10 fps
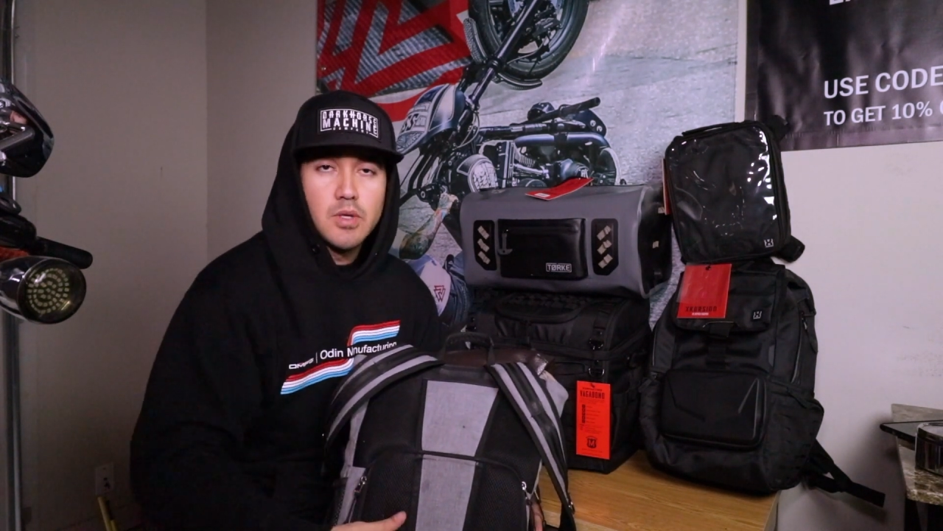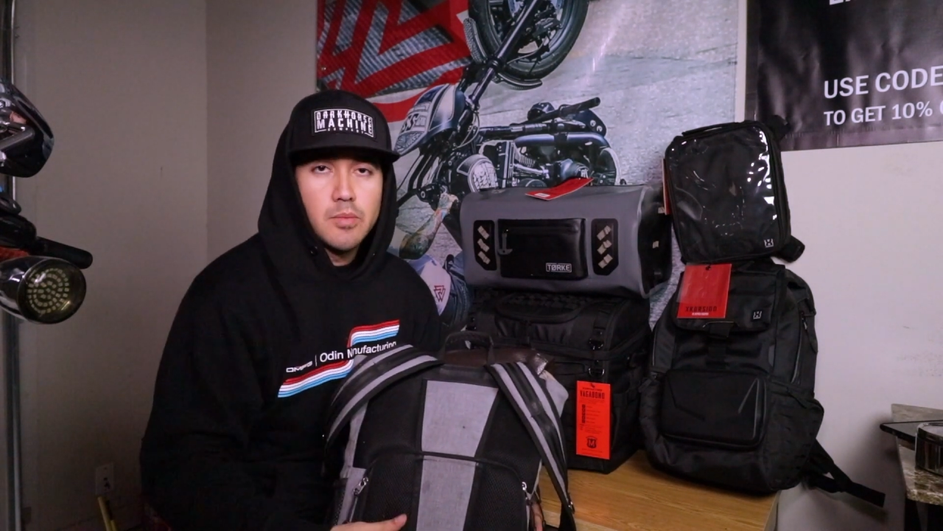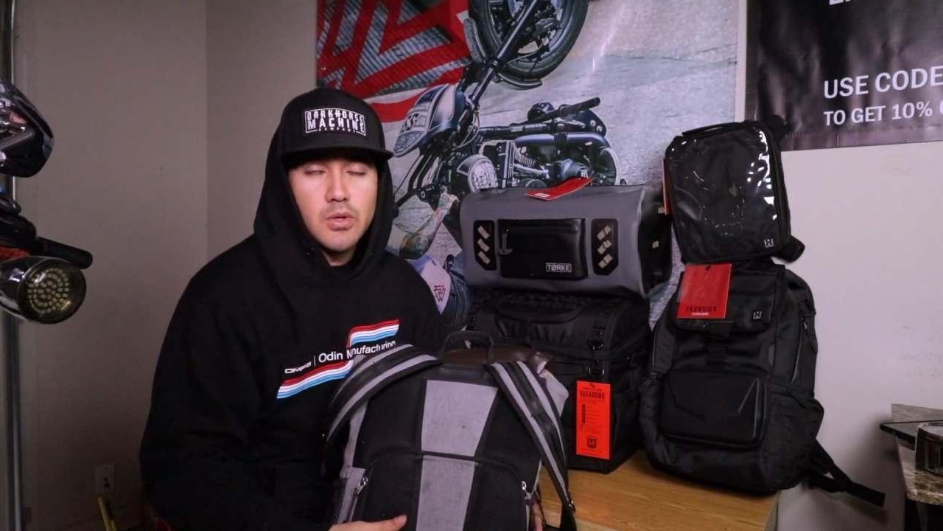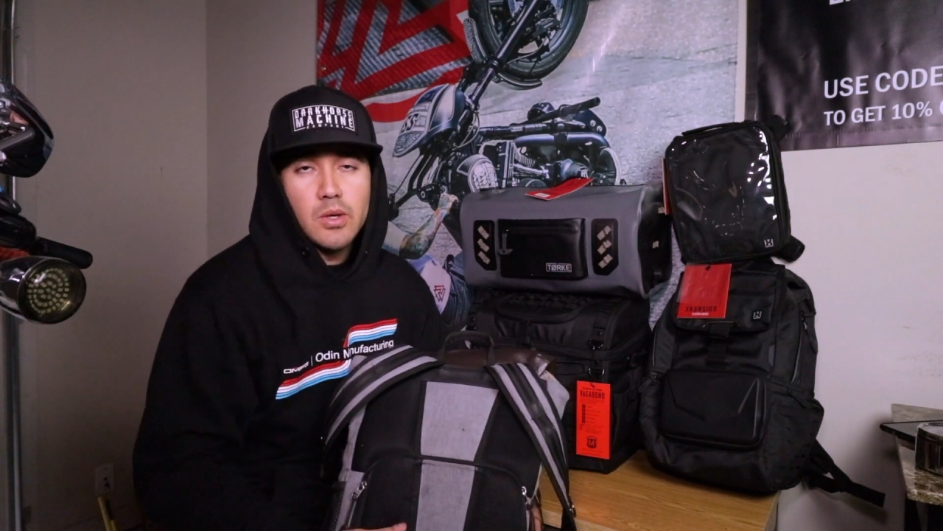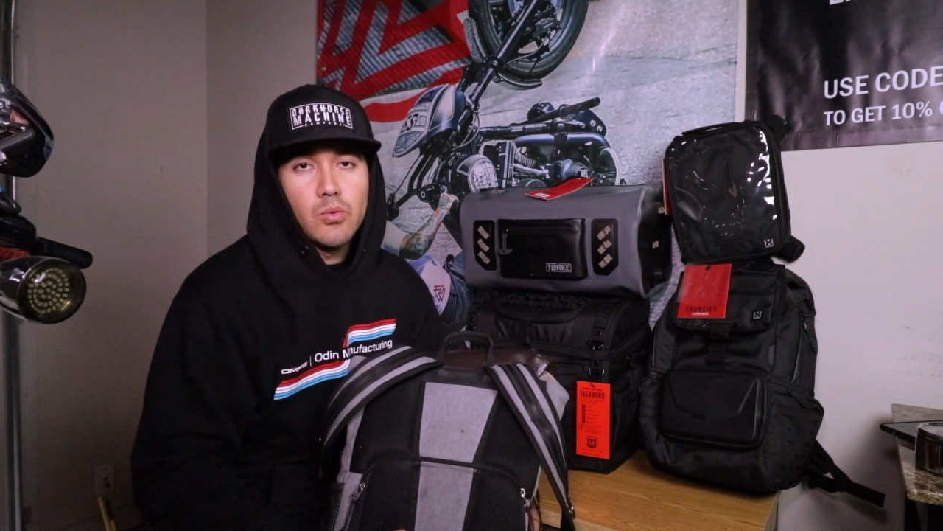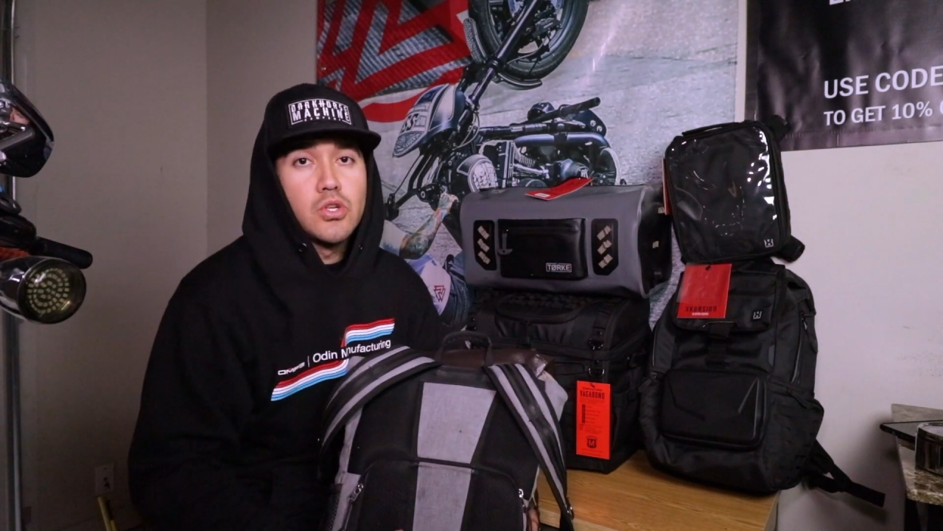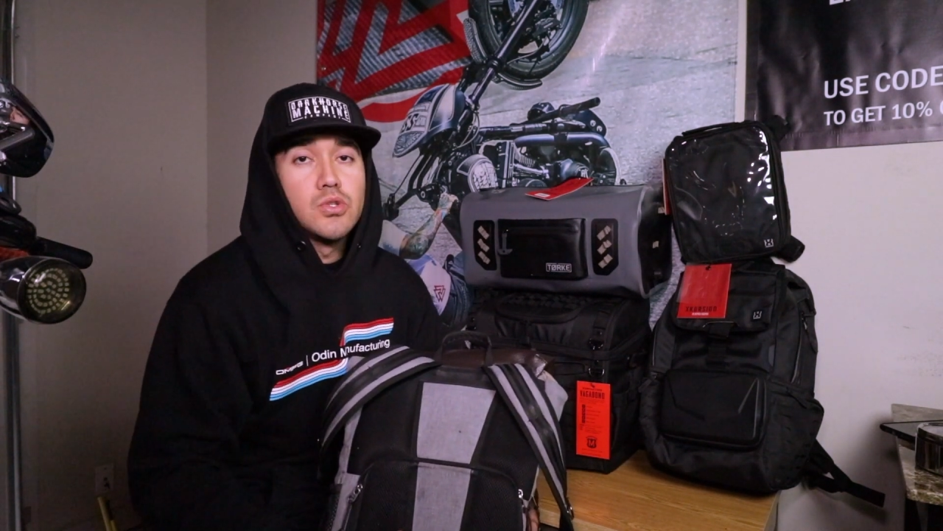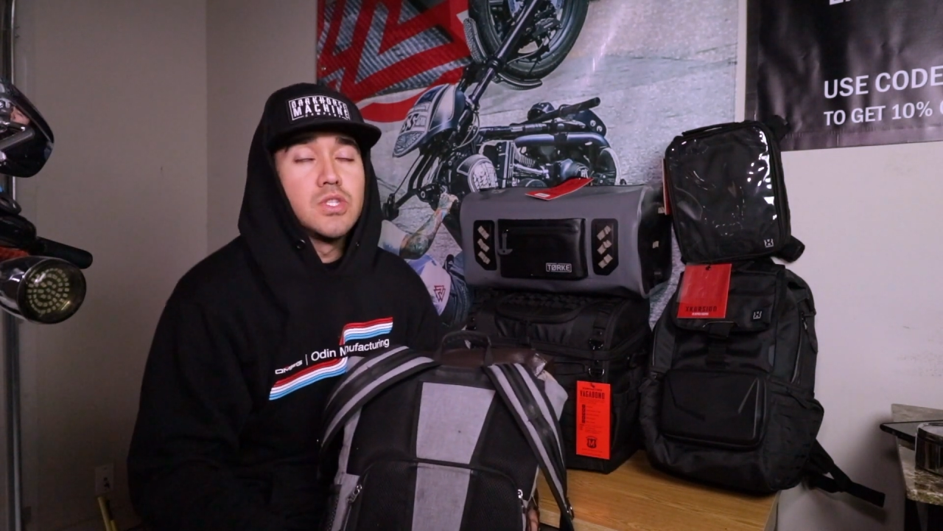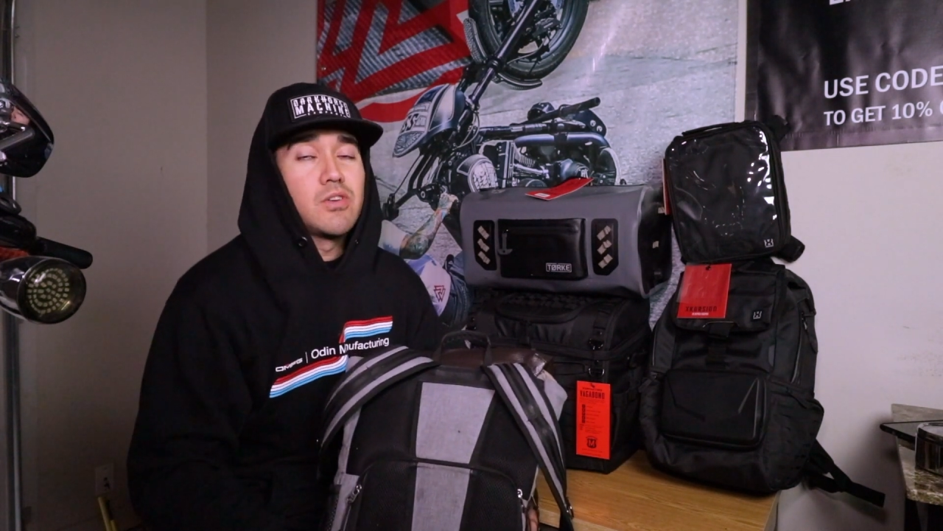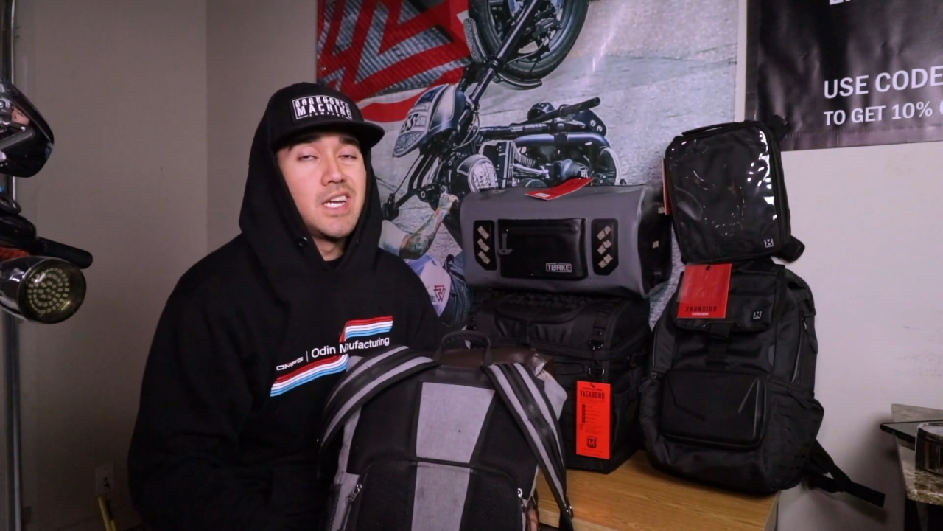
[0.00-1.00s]
millimeter that we're
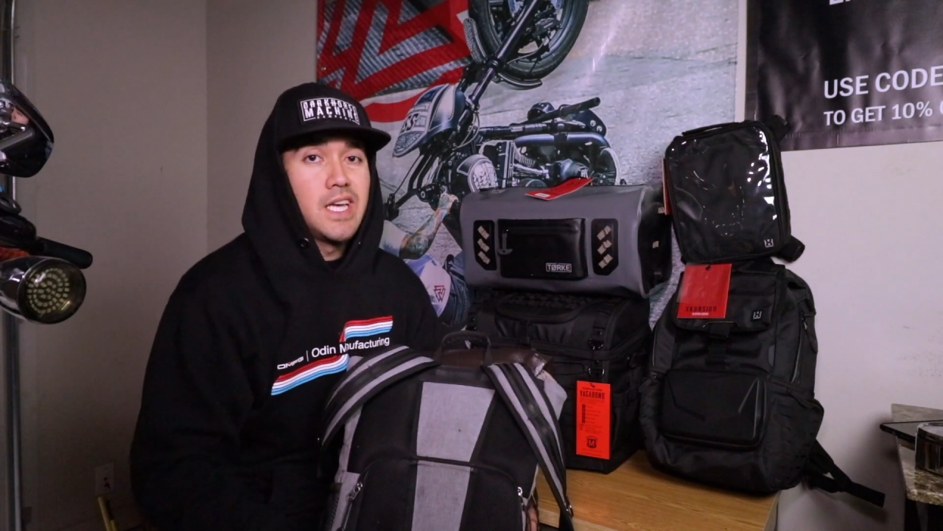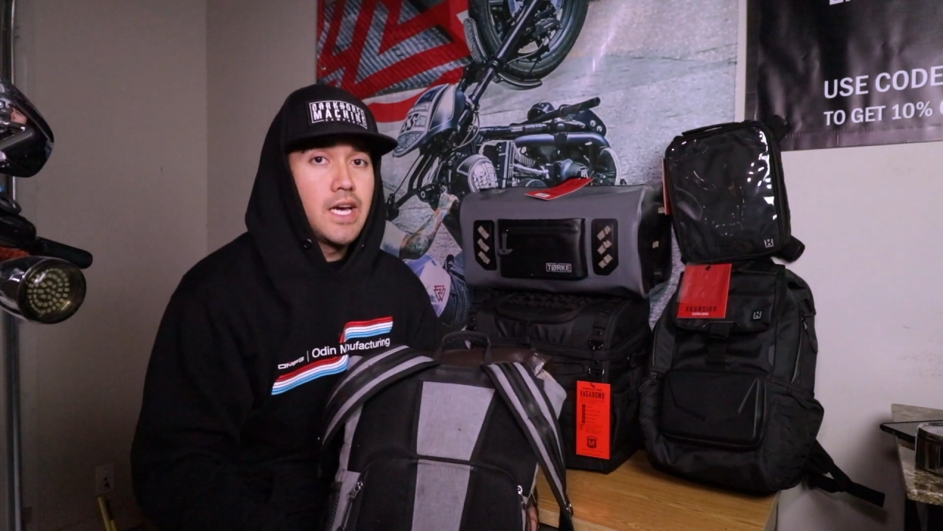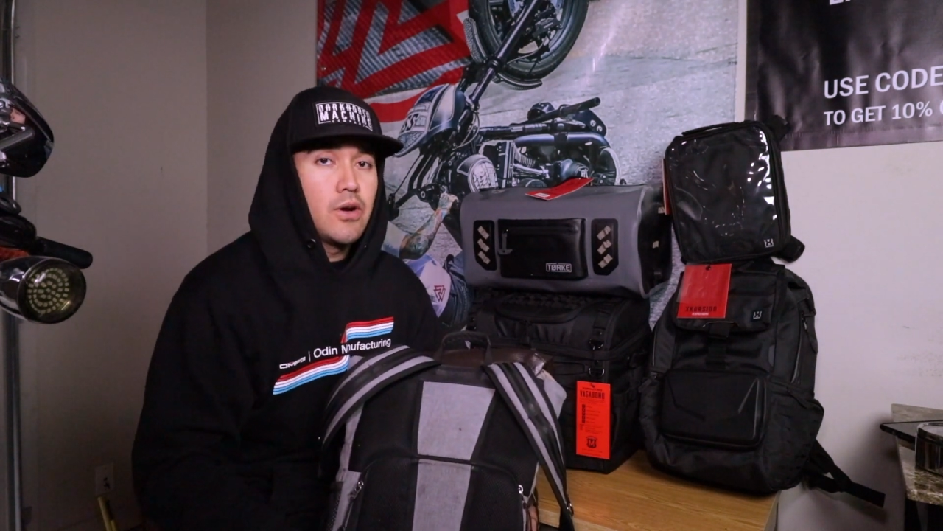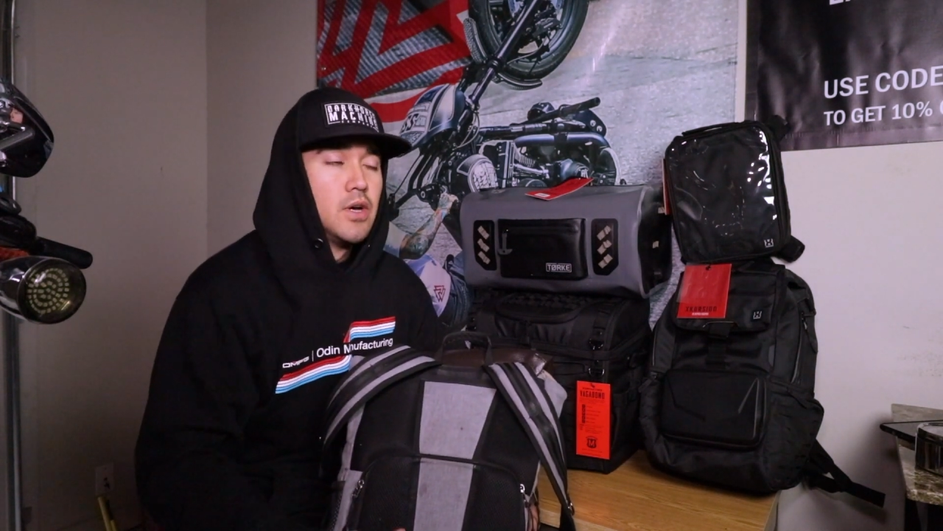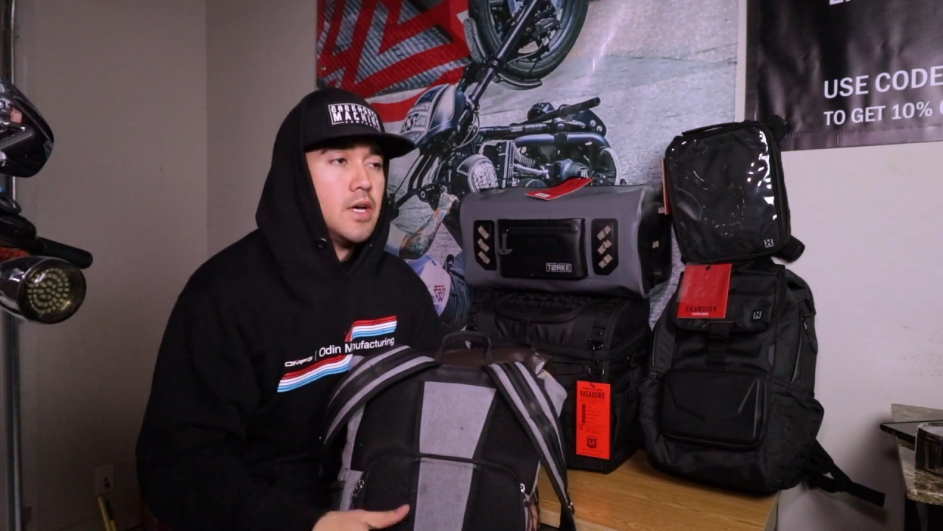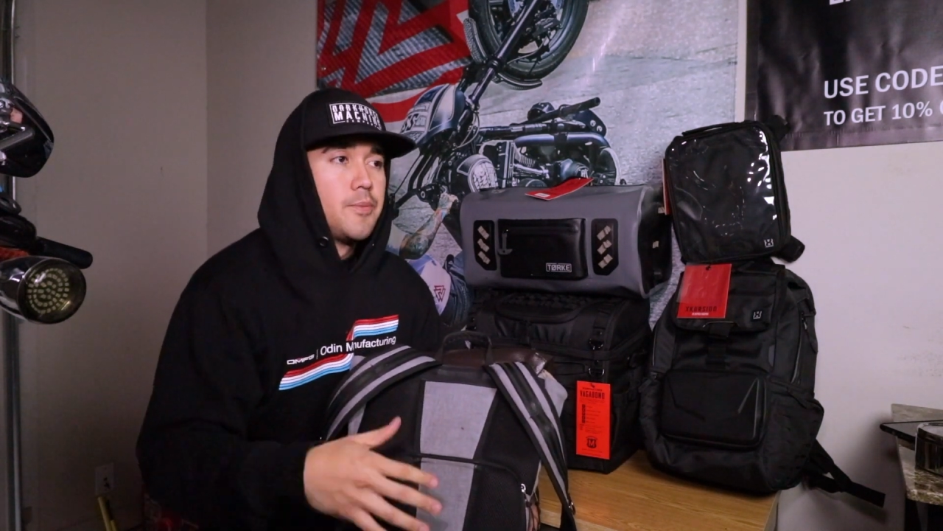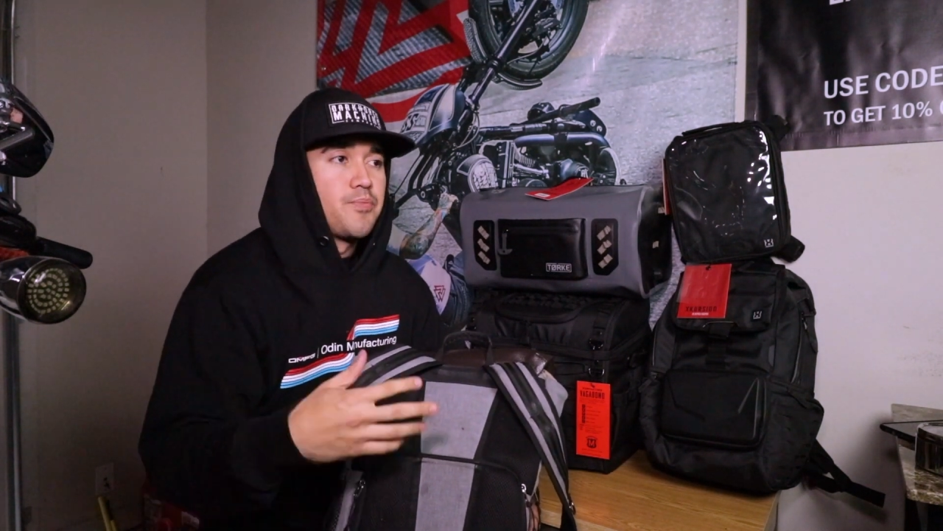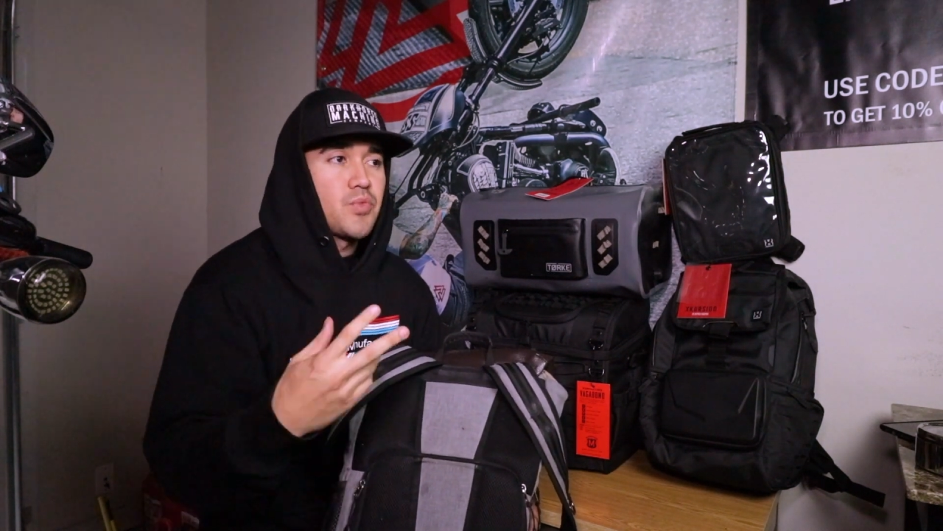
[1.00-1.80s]
using right now.